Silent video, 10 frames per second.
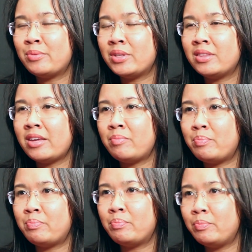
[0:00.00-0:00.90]
when
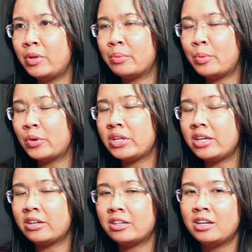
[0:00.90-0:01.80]
they're born
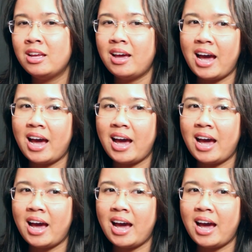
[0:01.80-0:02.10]
here.